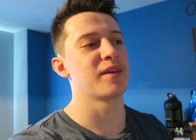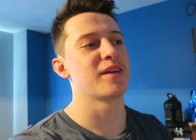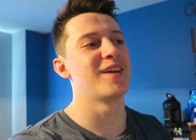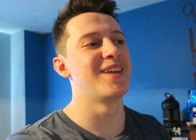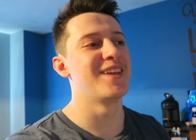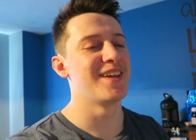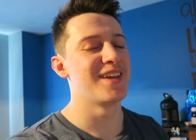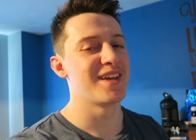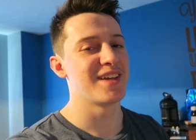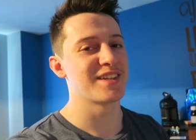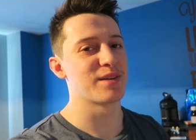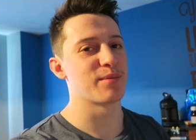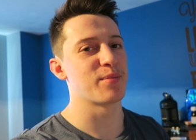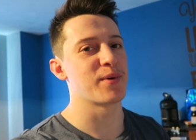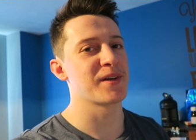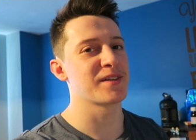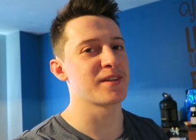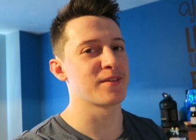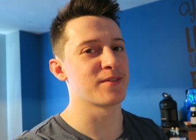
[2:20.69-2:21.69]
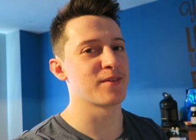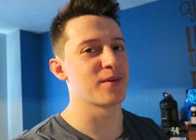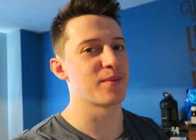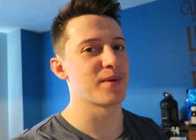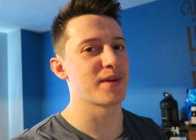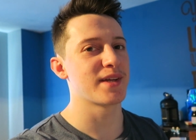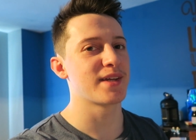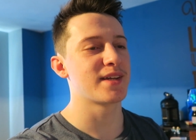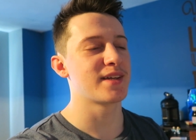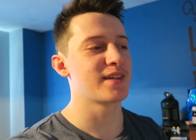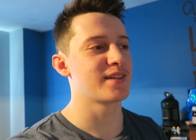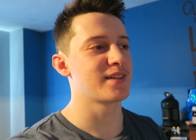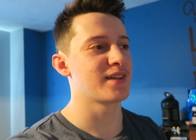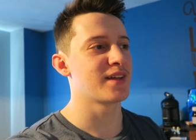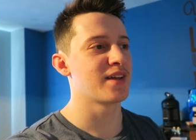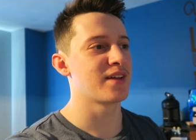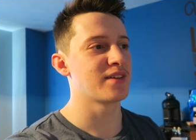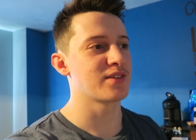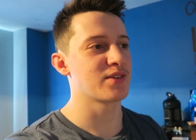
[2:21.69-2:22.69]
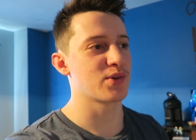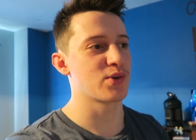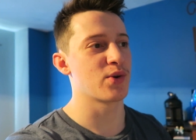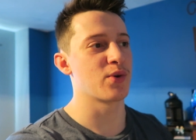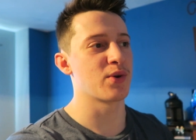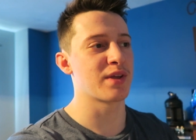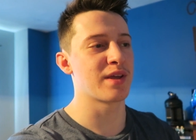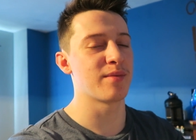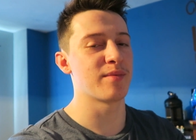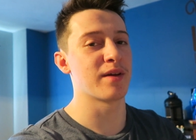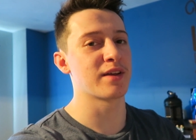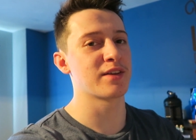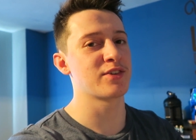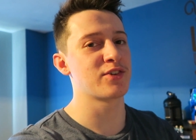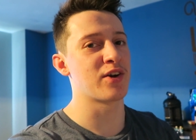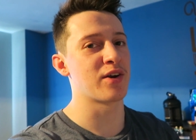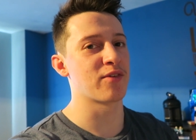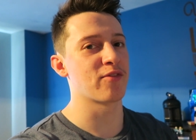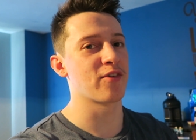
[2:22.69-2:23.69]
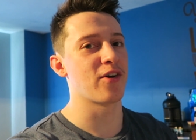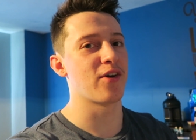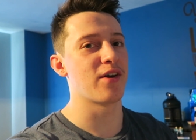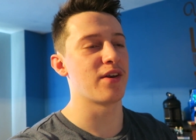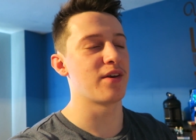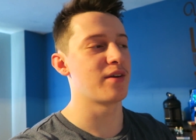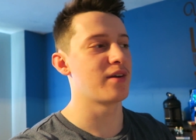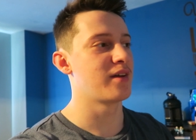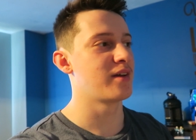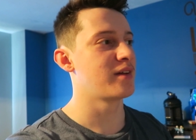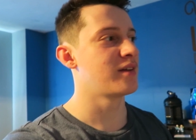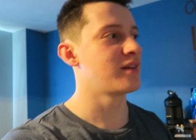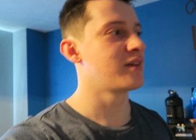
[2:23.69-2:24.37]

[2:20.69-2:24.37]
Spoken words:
It's impressive for me. So I've got to keep that strength going.